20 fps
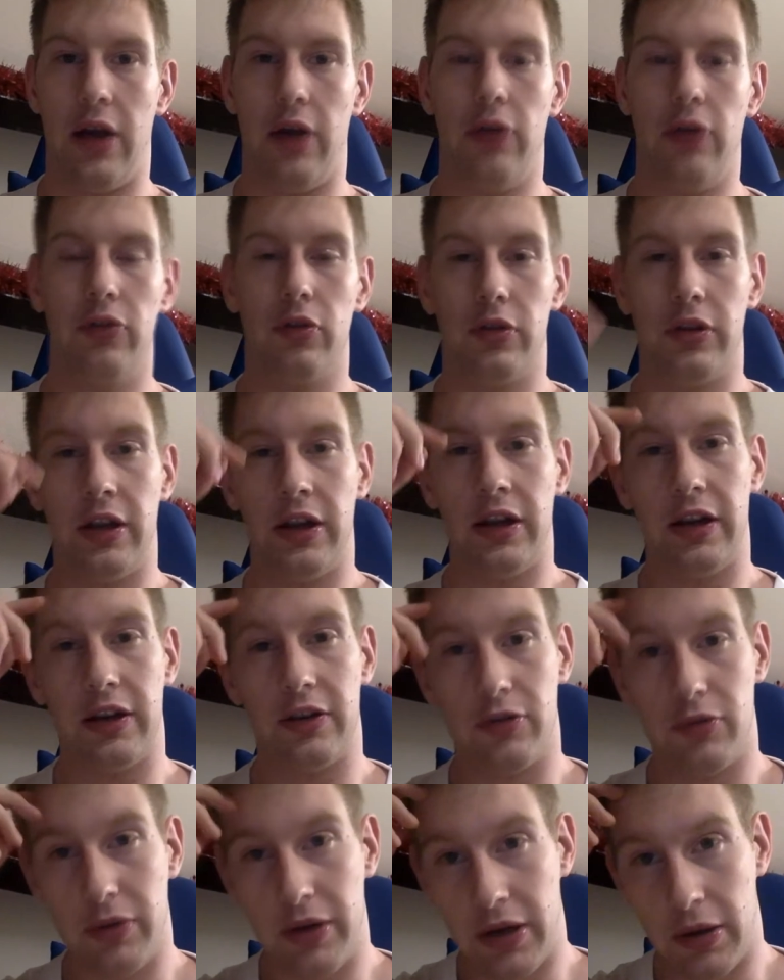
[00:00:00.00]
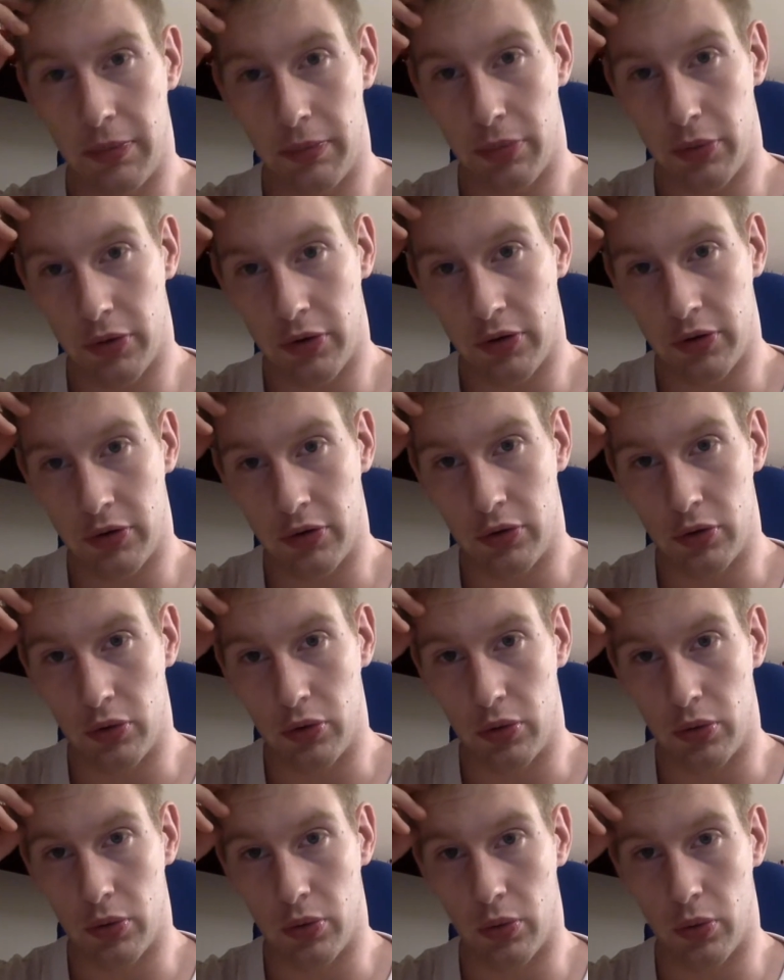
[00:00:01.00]
also think it's really important
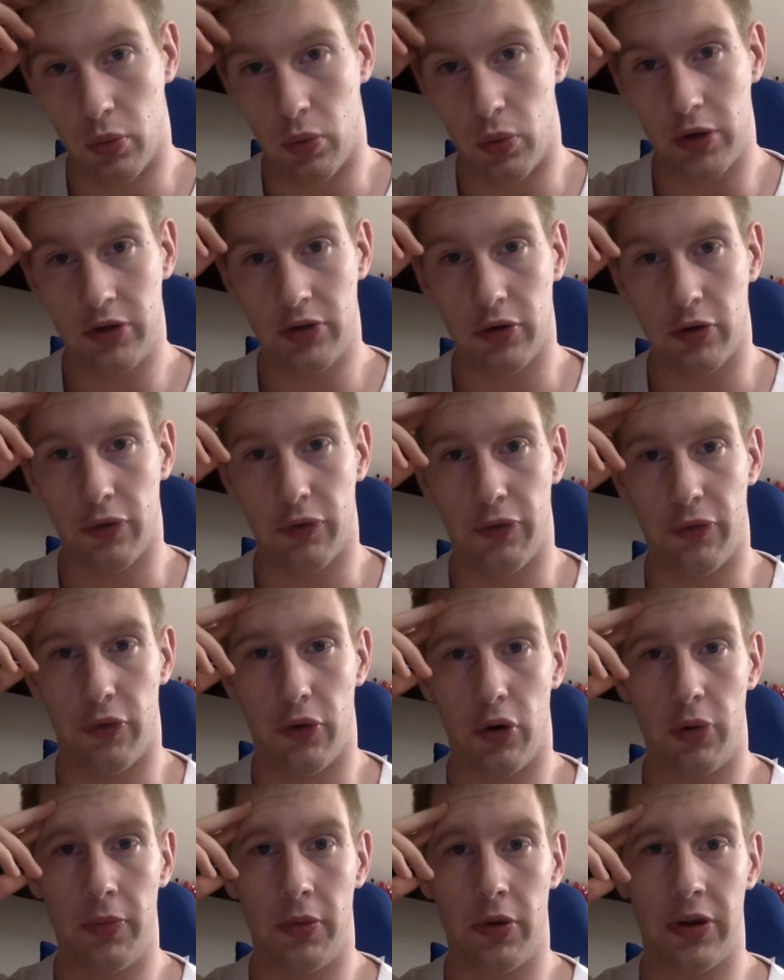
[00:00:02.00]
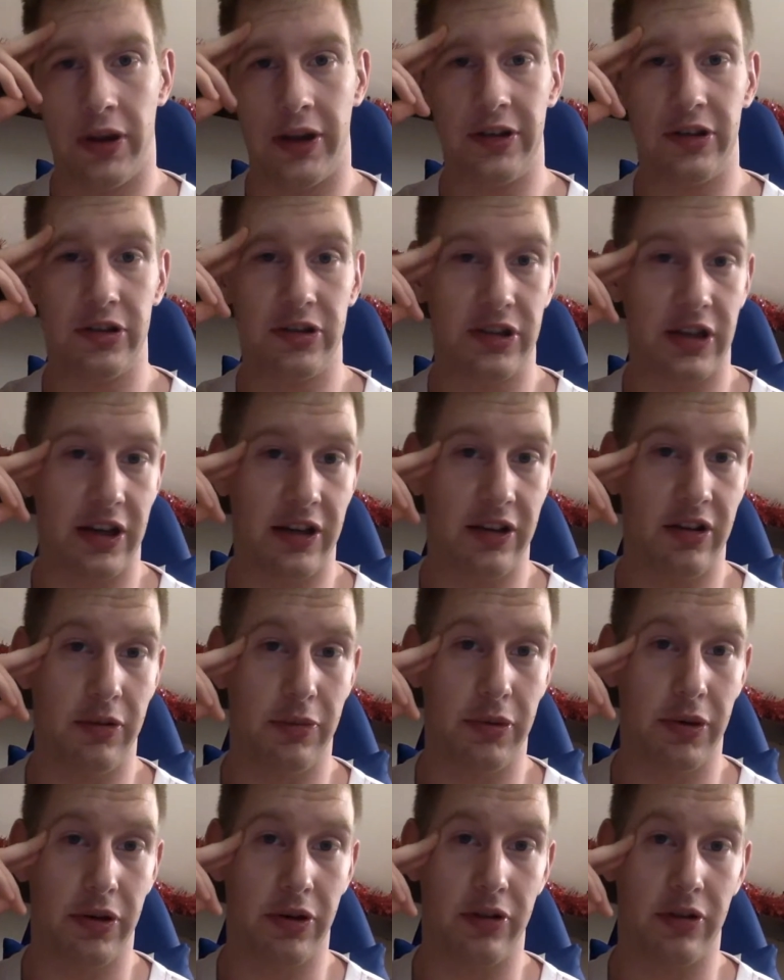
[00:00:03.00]
to watch your form on exercises,
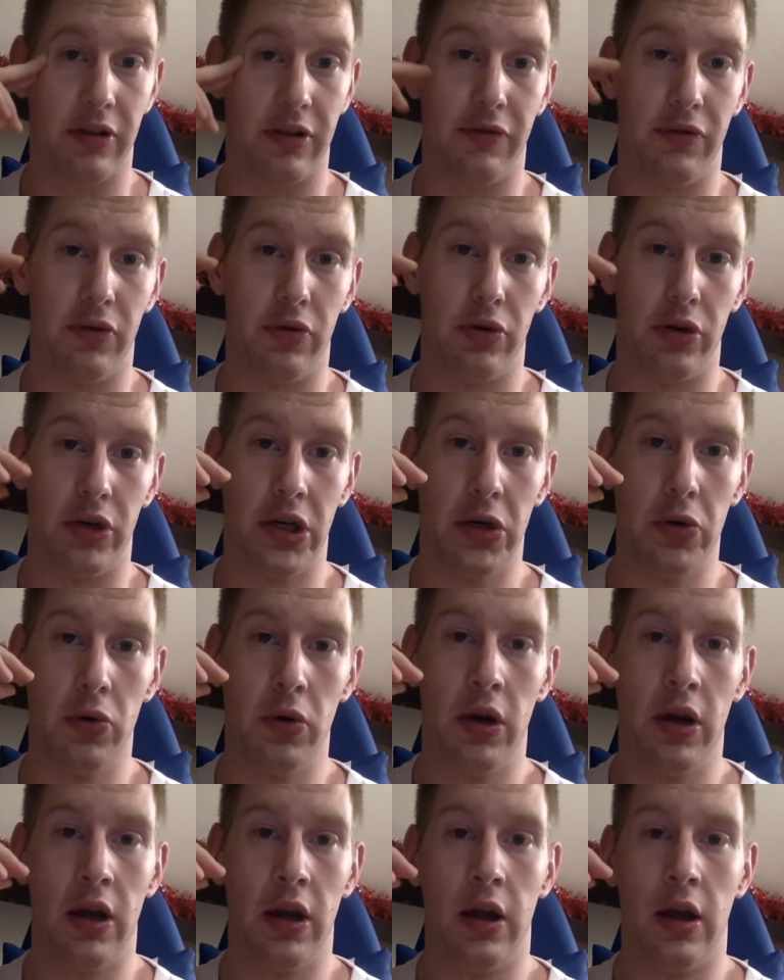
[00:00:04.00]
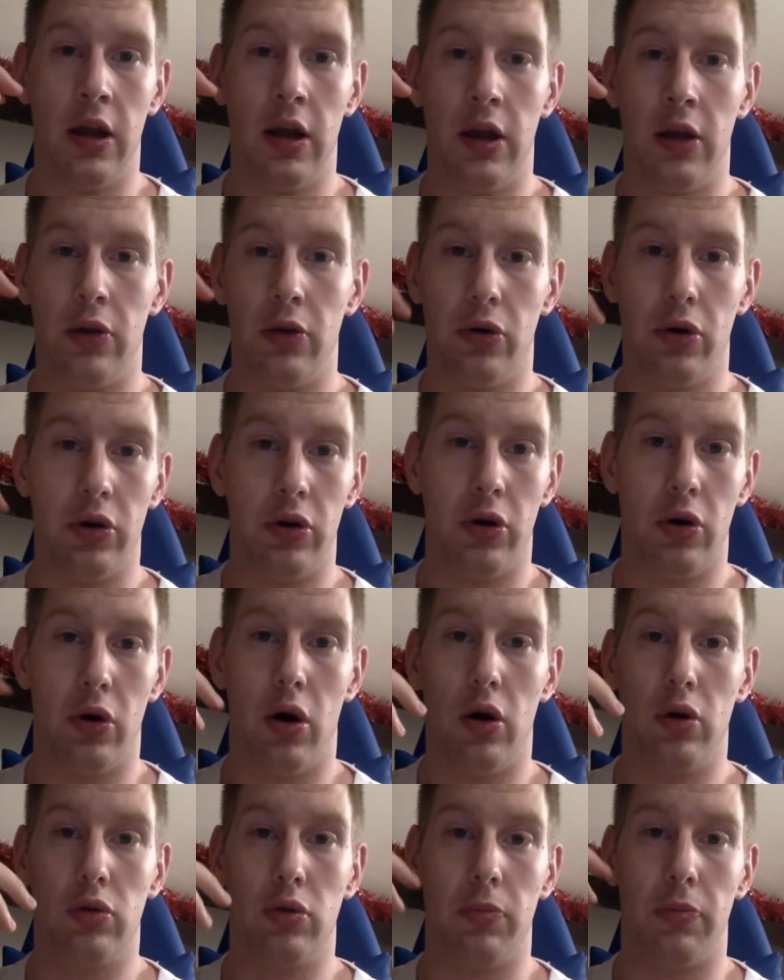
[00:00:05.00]
because if you're new, you don't know
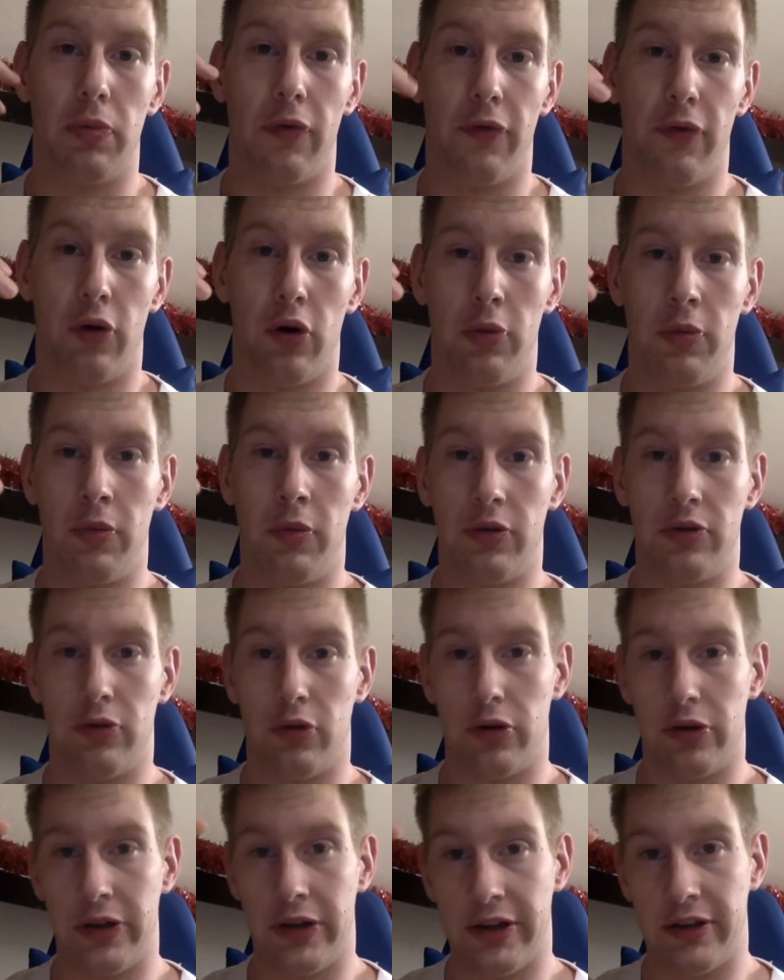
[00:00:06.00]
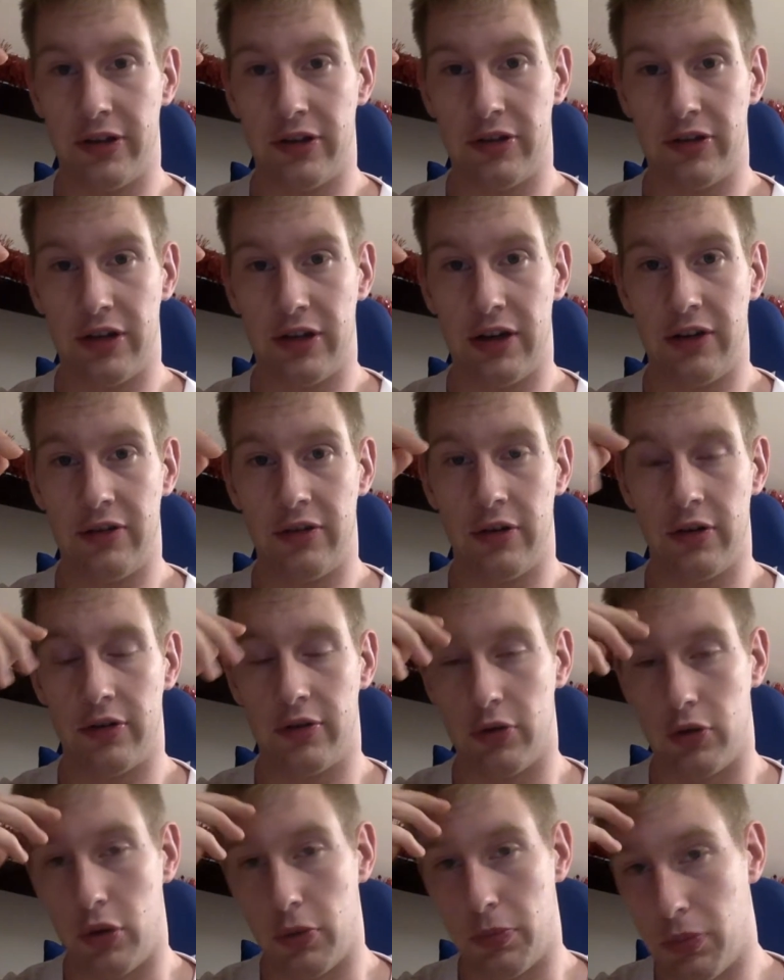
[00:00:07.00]
how to perform a certain exercise.
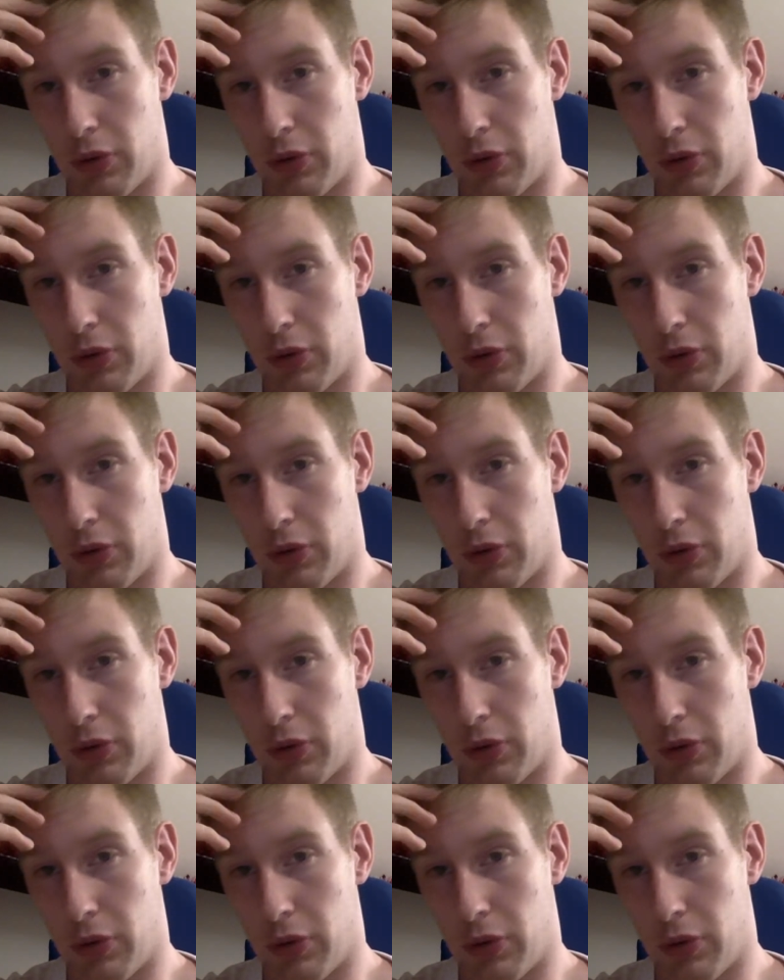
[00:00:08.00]
So you